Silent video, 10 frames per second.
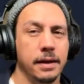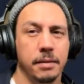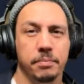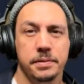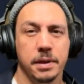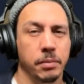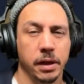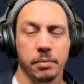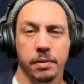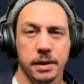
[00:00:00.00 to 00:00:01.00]
ended up
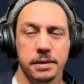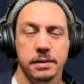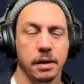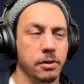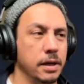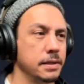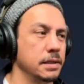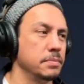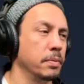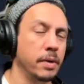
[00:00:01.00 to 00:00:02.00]
stumbling across
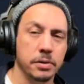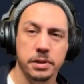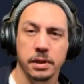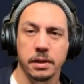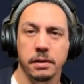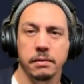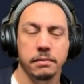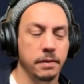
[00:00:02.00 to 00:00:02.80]
this promotion